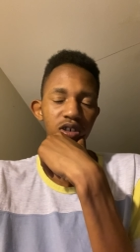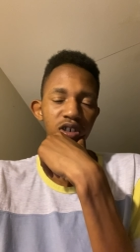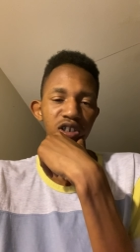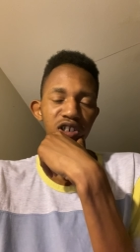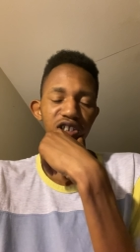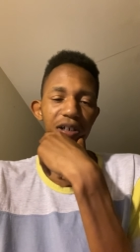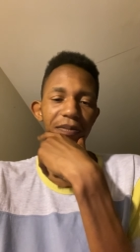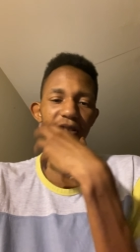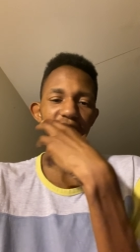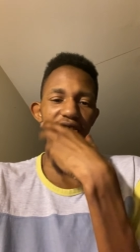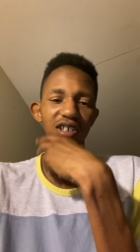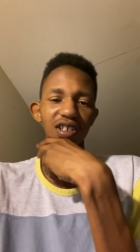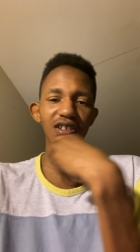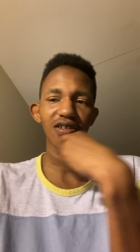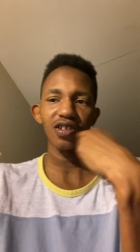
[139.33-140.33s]
Some of the
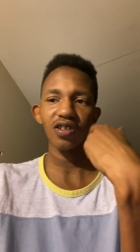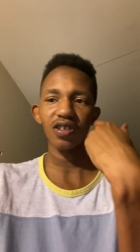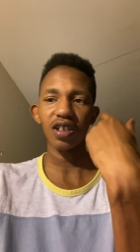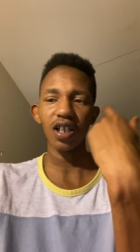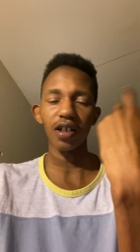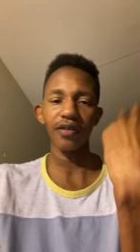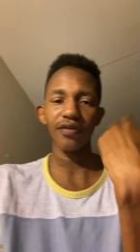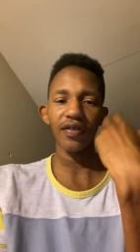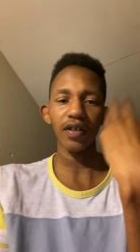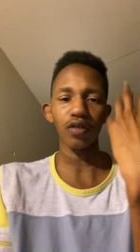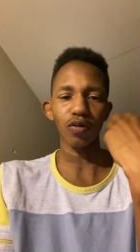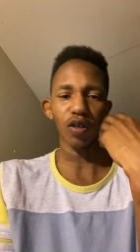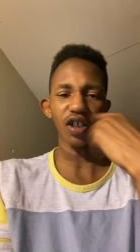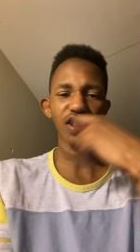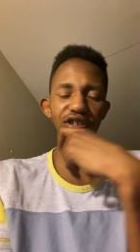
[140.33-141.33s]
scenes kind of felt
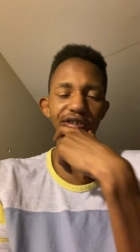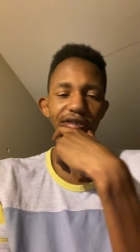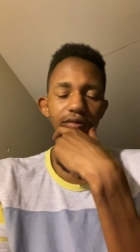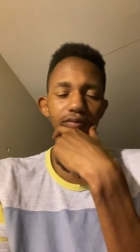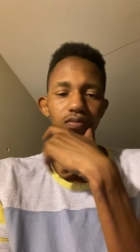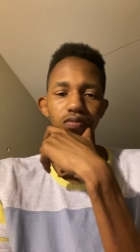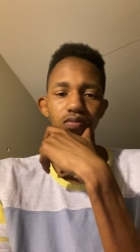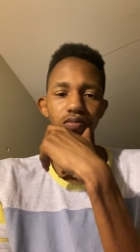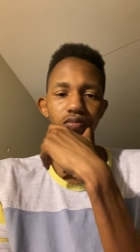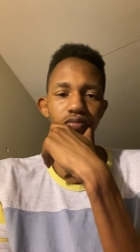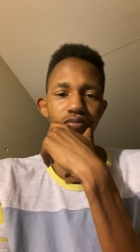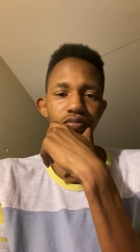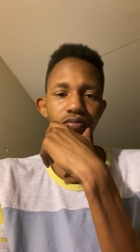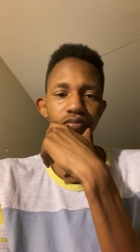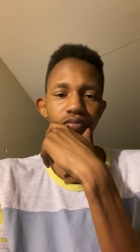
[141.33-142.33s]
rushed,
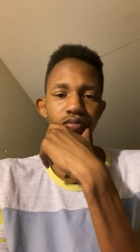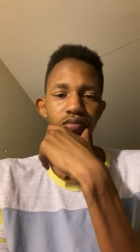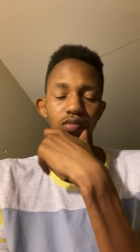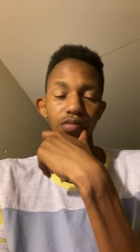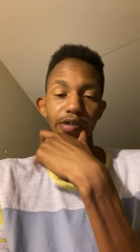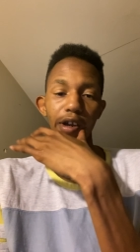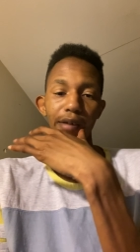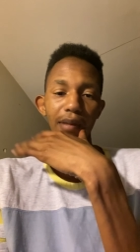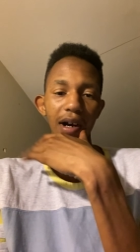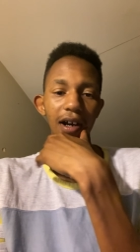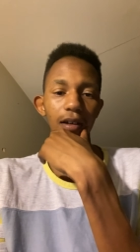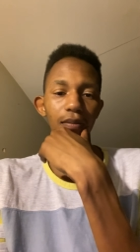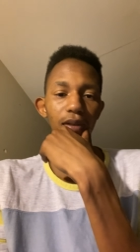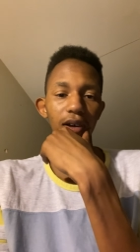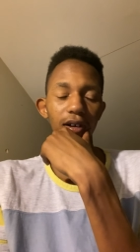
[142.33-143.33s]
in my
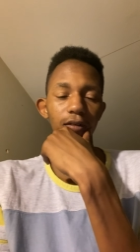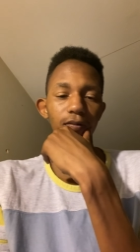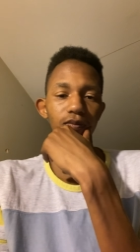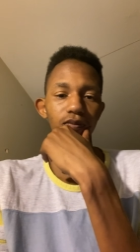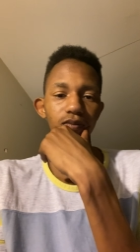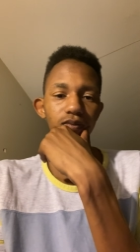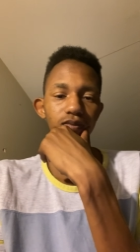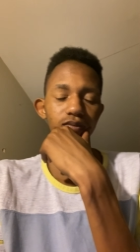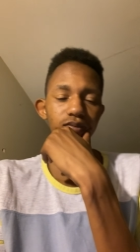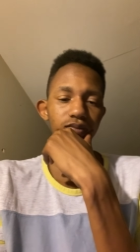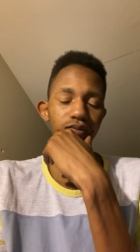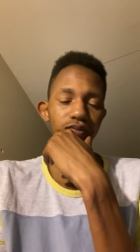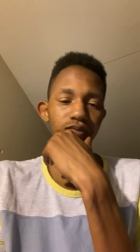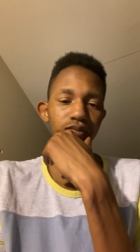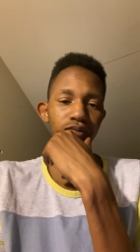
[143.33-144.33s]
opinion.
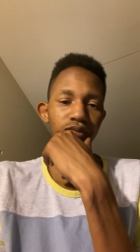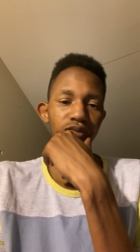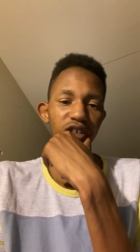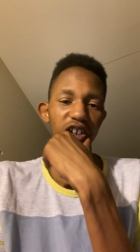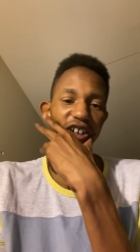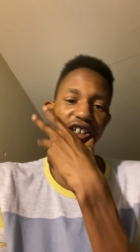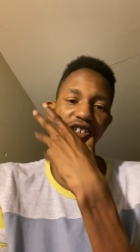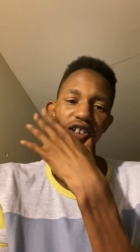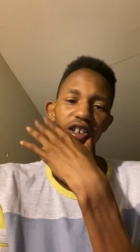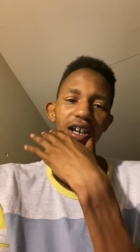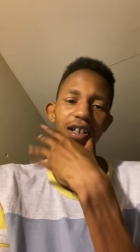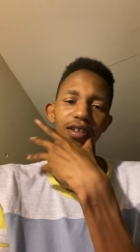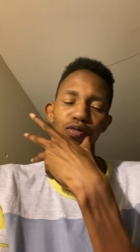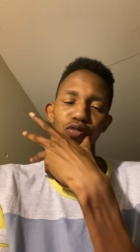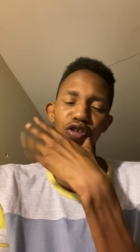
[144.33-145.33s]
It still has
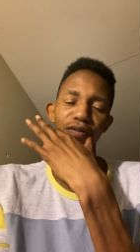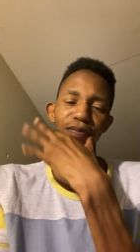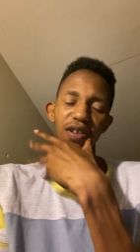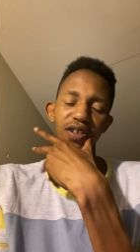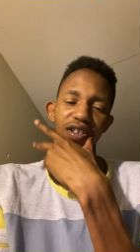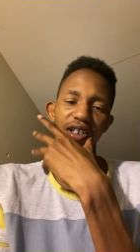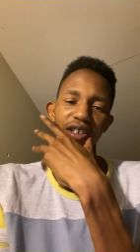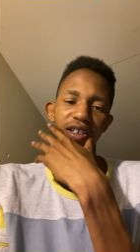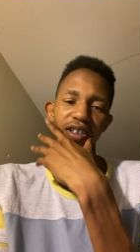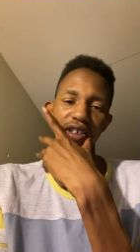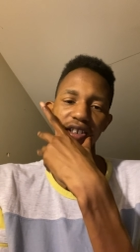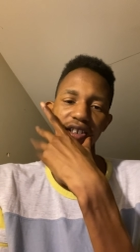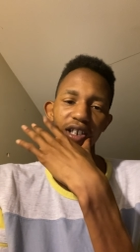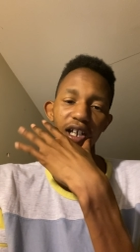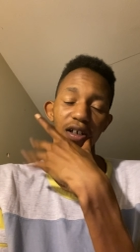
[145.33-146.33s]
some creepy scenes and
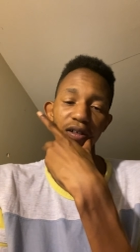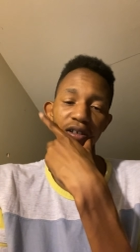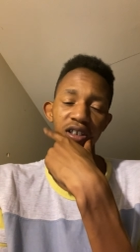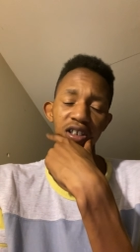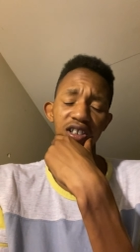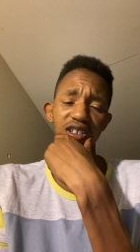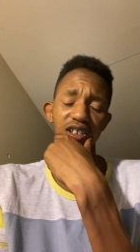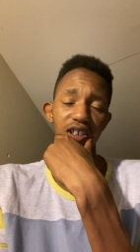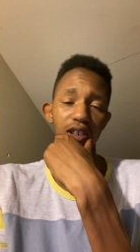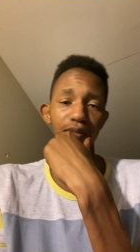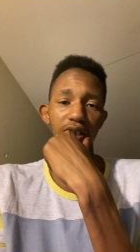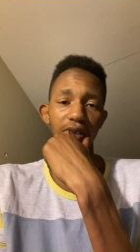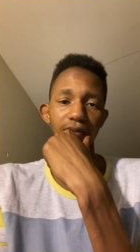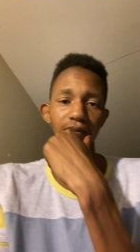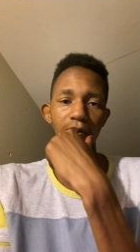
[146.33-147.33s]
scary scenes in it,
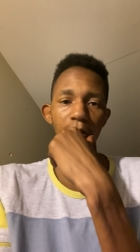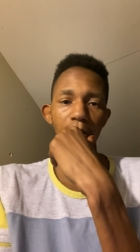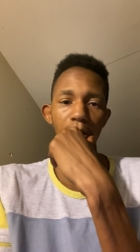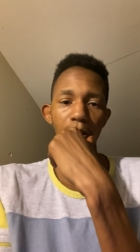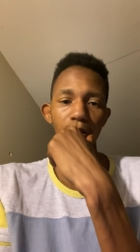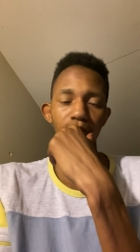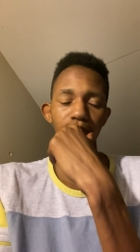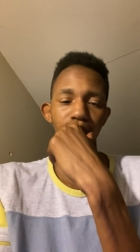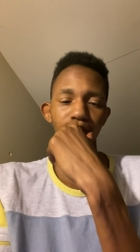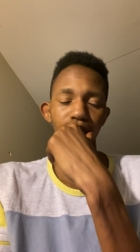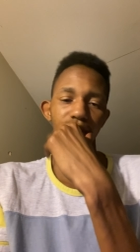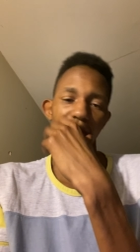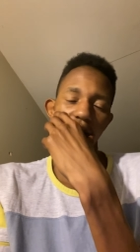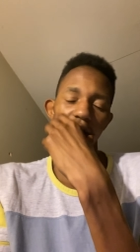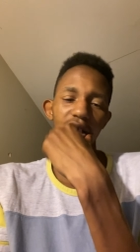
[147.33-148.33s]
but
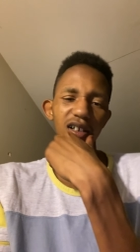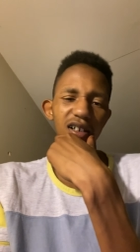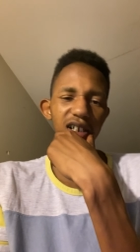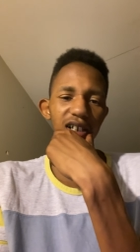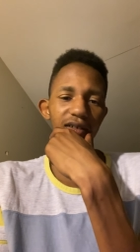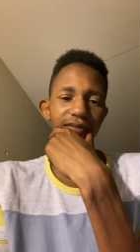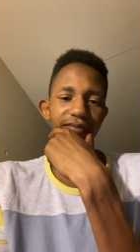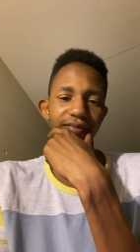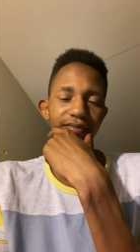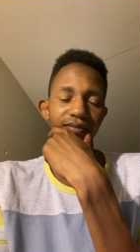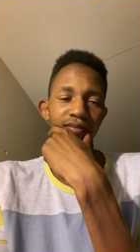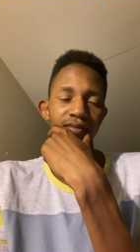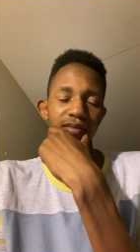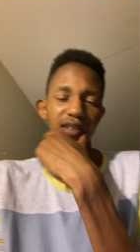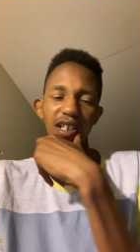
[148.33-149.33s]
I don't know.
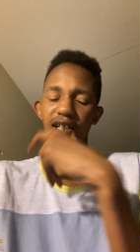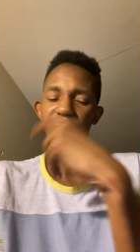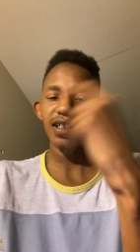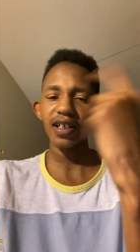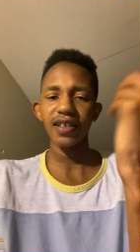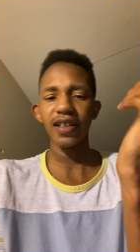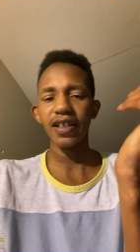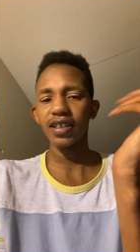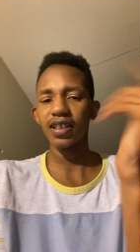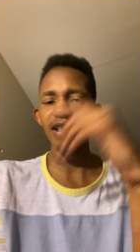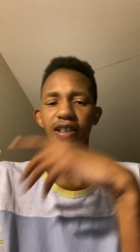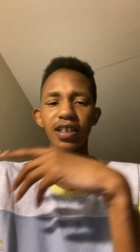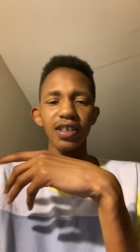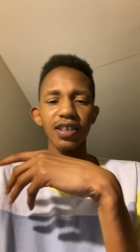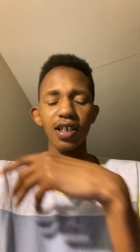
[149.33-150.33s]
It
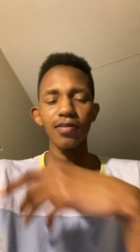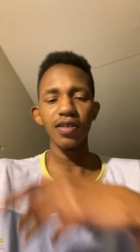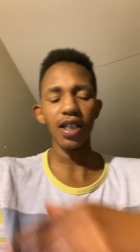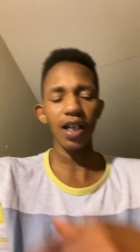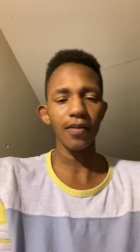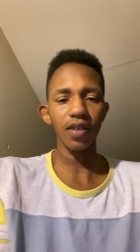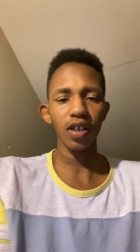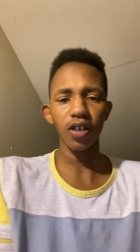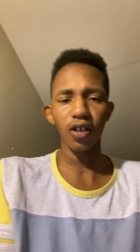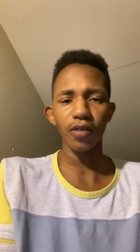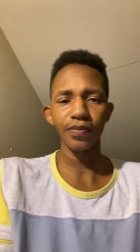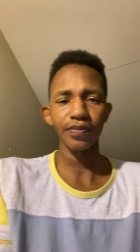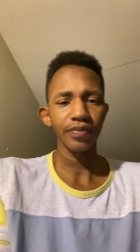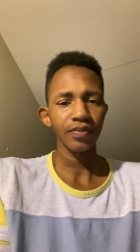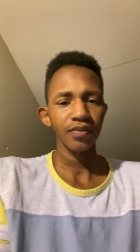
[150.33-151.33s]
is
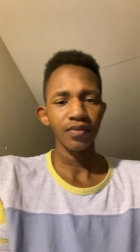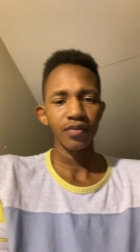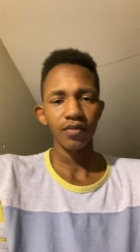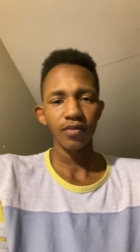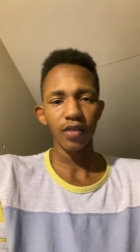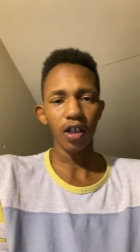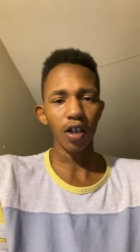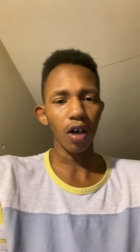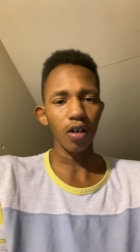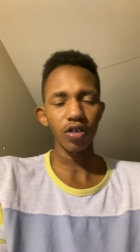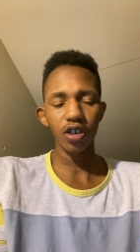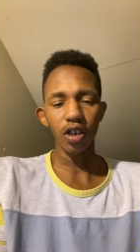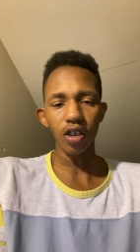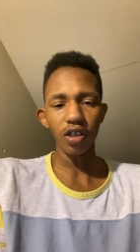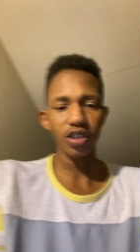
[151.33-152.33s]
sometimes the ghost
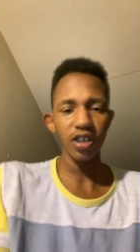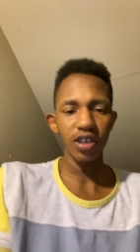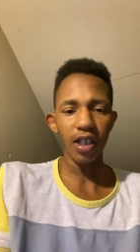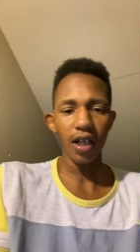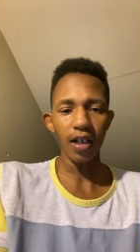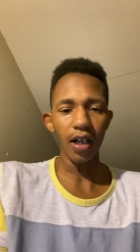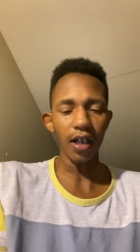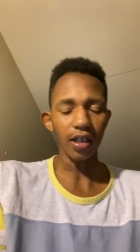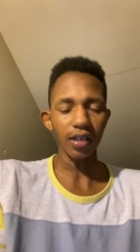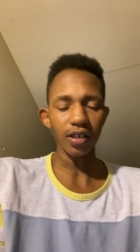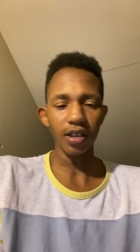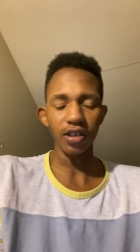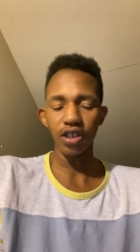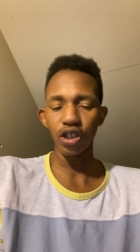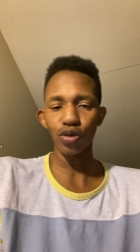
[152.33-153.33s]
girl, she sounded like the
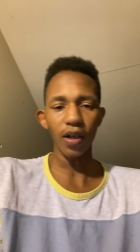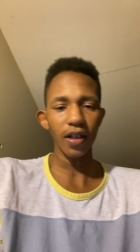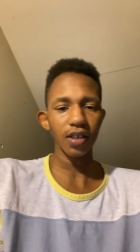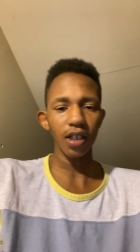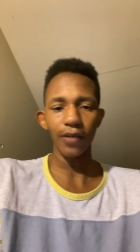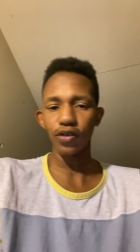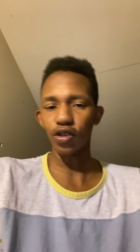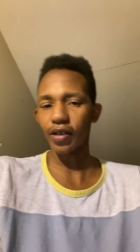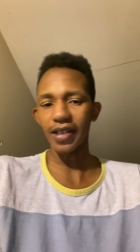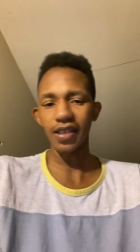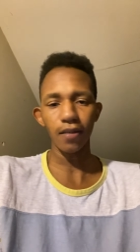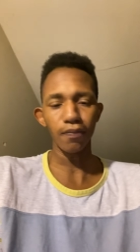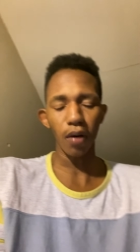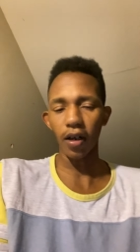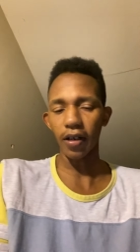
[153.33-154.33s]
T-Rex off
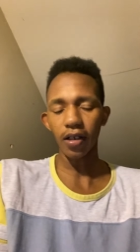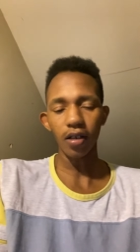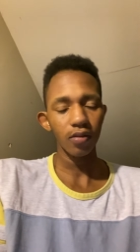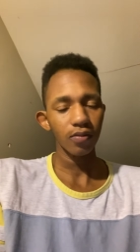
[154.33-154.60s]
Jurassic Park.